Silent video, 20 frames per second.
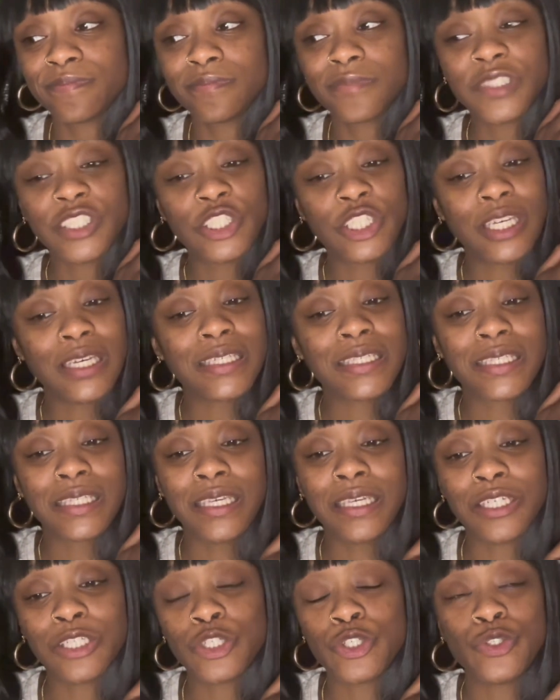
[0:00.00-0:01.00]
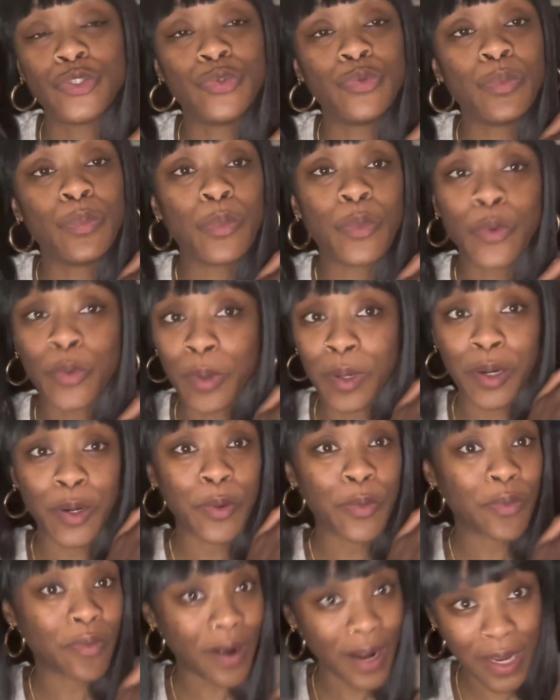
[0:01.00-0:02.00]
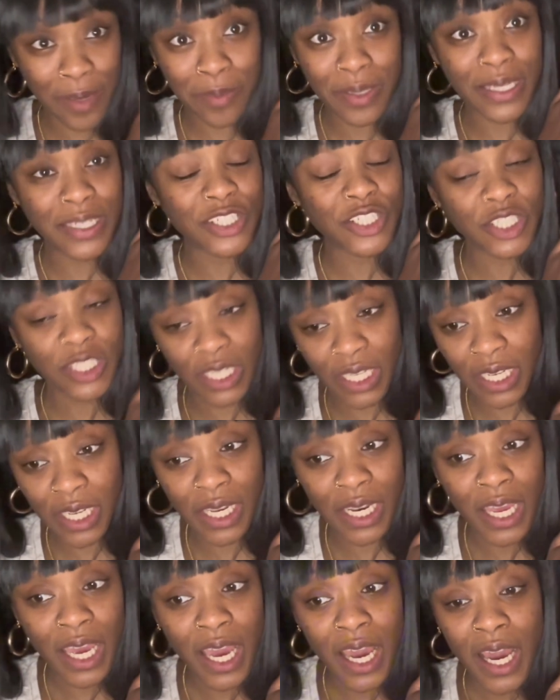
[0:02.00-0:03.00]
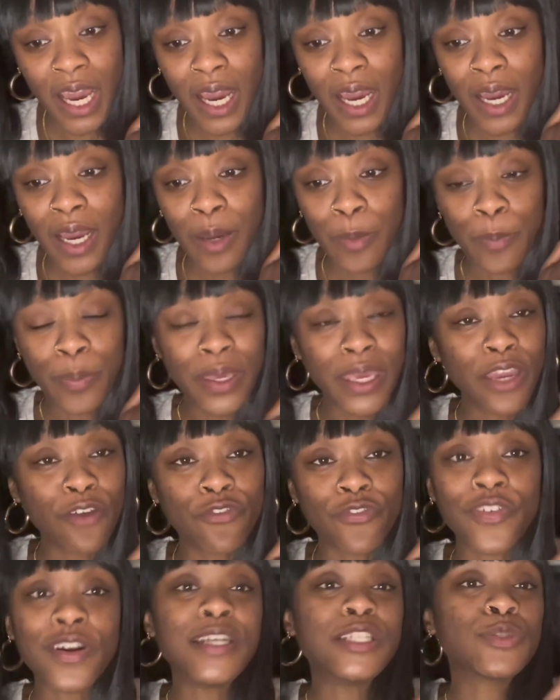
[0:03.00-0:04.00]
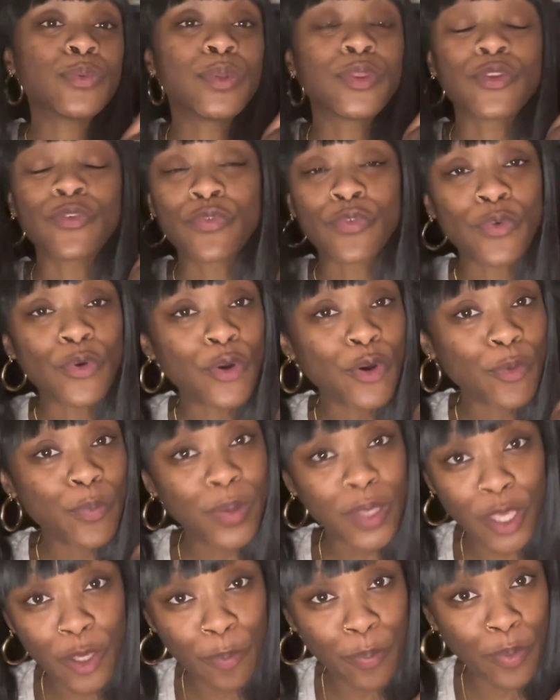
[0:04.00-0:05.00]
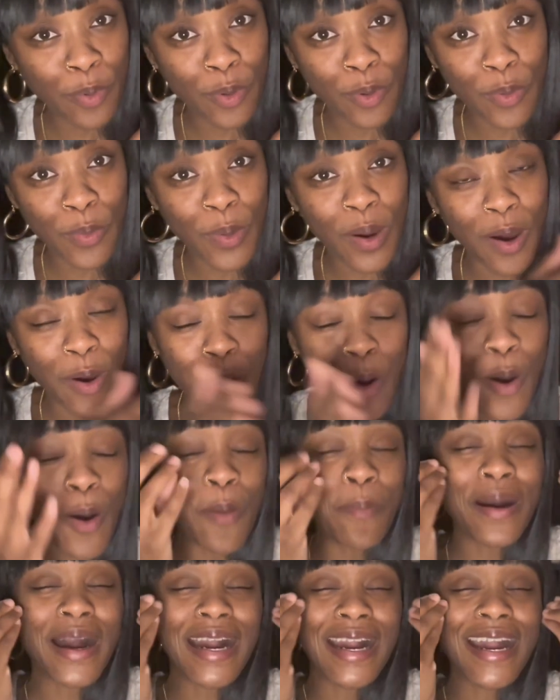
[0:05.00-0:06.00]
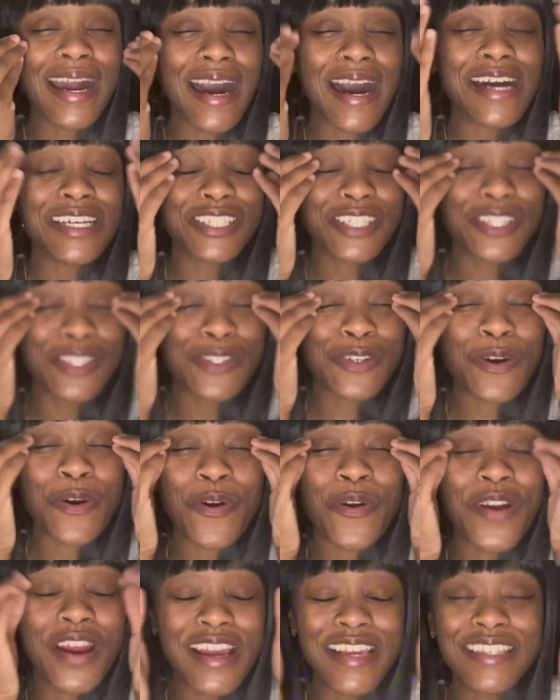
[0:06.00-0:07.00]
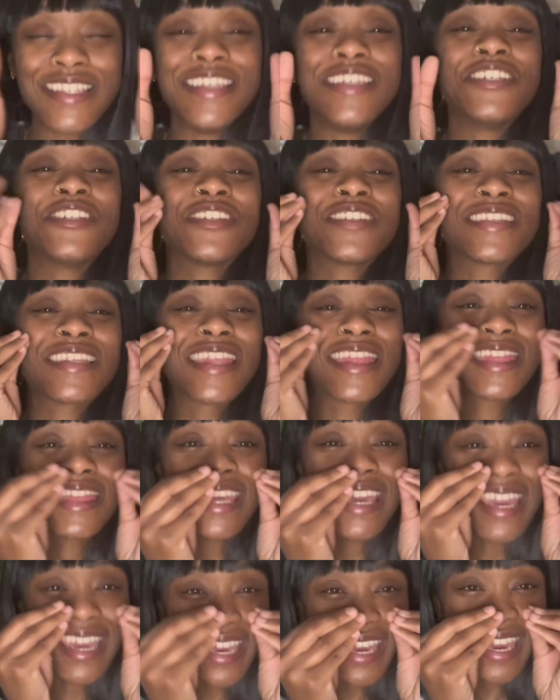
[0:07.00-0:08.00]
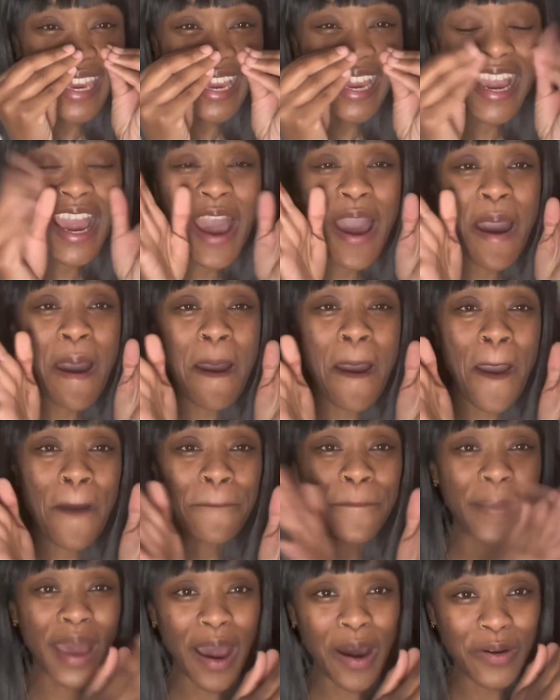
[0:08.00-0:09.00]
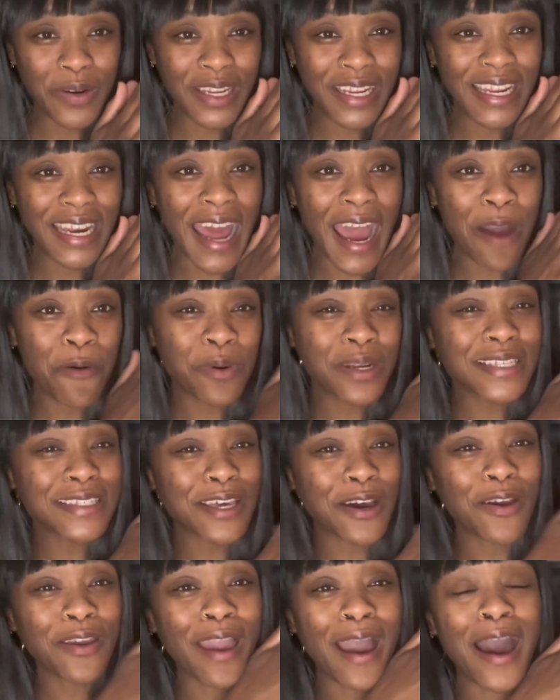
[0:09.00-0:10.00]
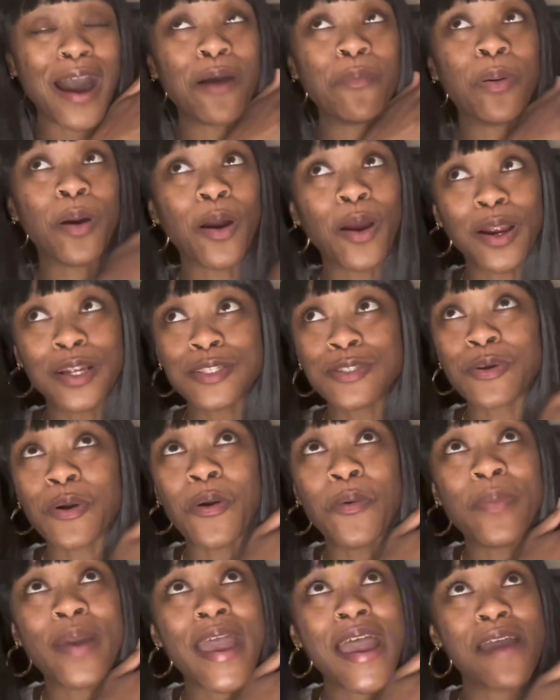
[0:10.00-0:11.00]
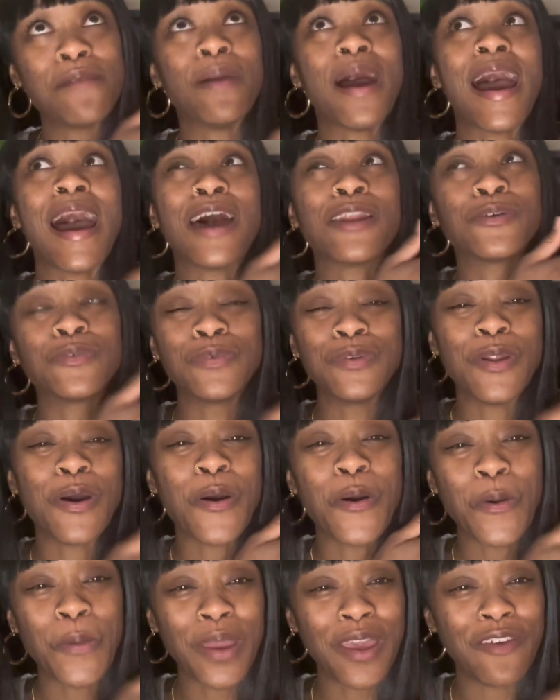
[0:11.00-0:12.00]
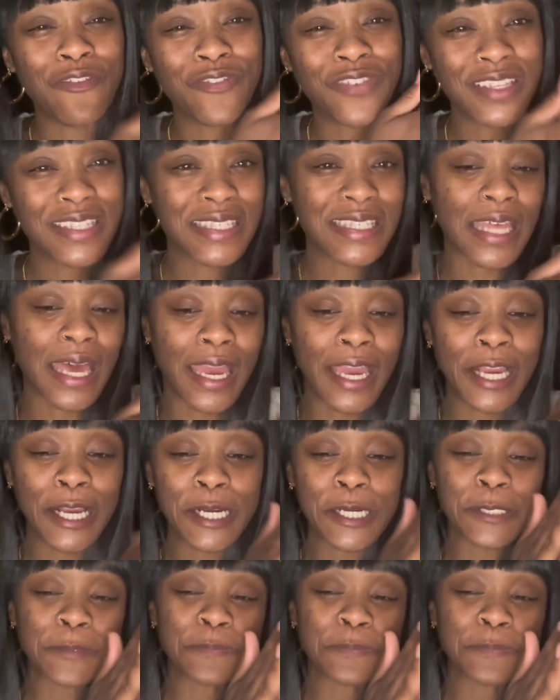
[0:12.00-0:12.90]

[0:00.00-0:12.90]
just gets you more grimy shit. Being friends with the wrong people. Oh my gosh, it's crazy just thinking about it. I want to tell y'all apart so bad, but I don't know if it's like,